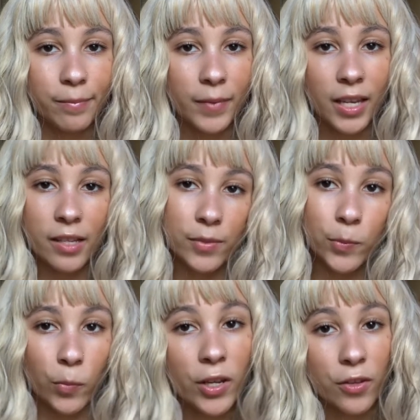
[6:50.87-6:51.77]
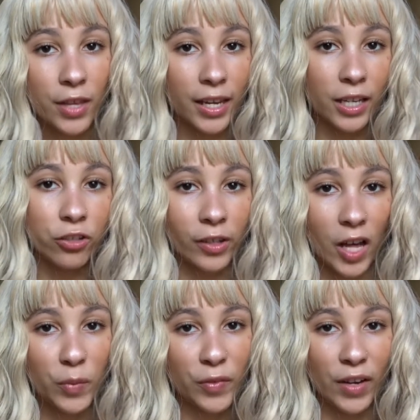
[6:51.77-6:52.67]
it's what you think, Intro to
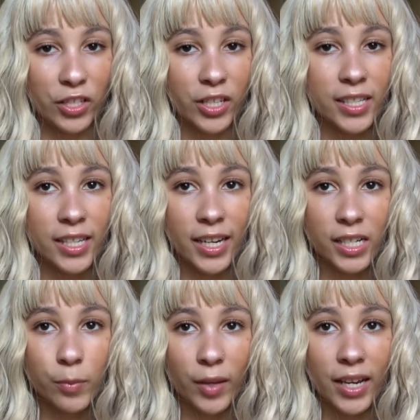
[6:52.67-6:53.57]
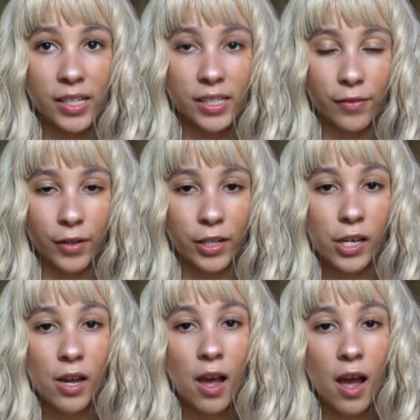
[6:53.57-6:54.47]
Health Professions. It explains different
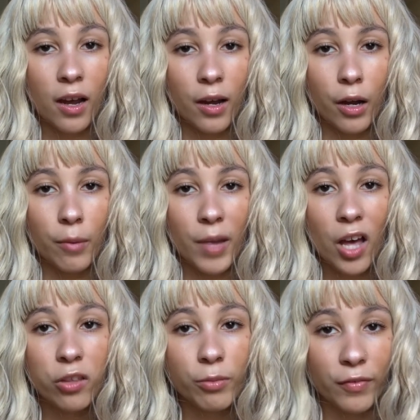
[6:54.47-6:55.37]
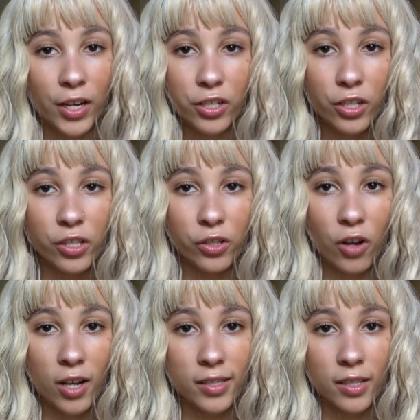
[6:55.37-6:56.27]
health professions
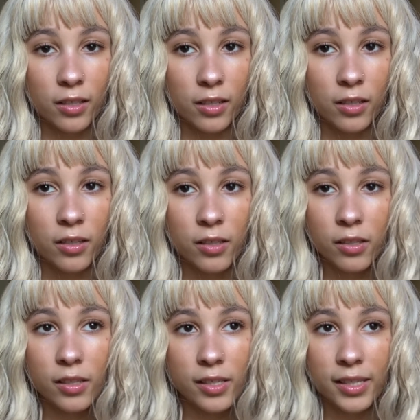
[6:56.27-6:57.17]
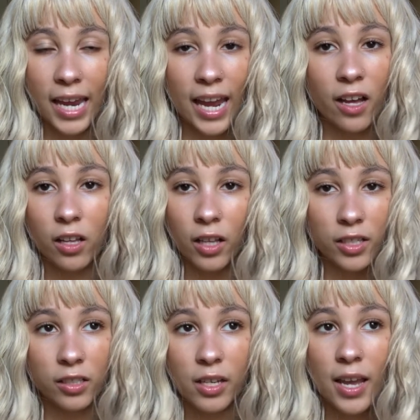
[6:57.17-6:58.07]
across the scale
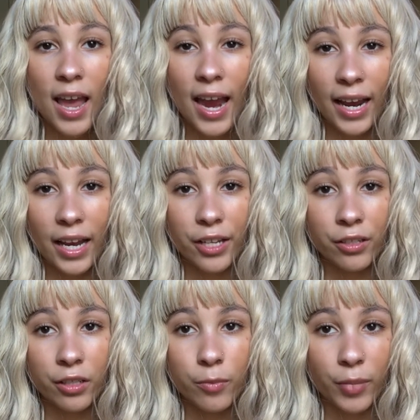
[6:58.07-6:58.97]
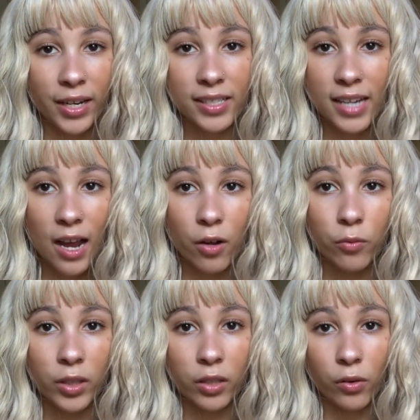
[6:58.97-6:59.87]
and breaks down
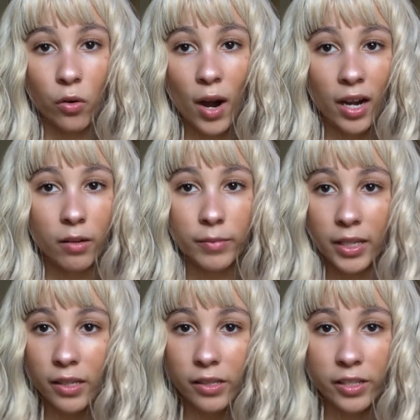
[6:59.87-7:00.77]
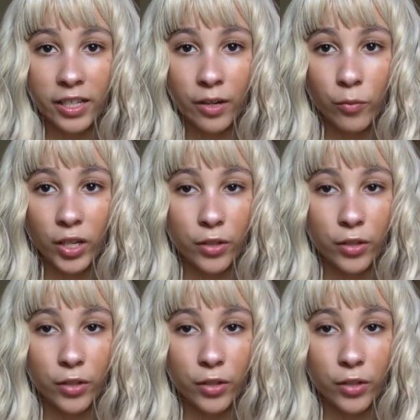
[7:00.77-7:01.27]
what the requirements, what you